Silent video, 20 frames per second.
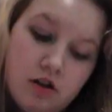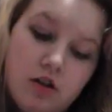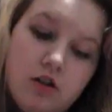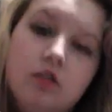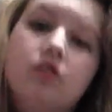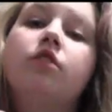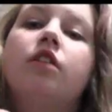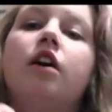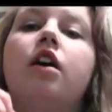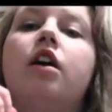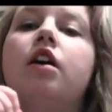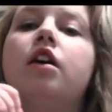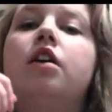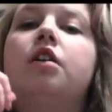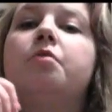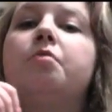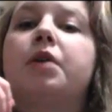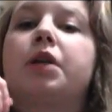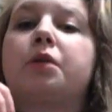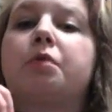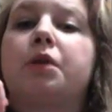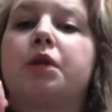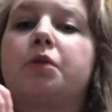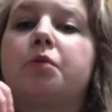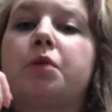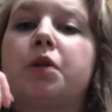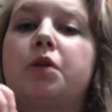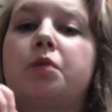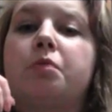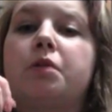and then mix,
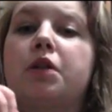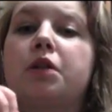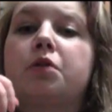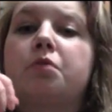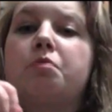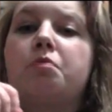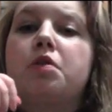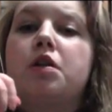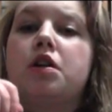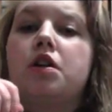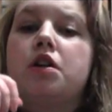mix, mix, mix.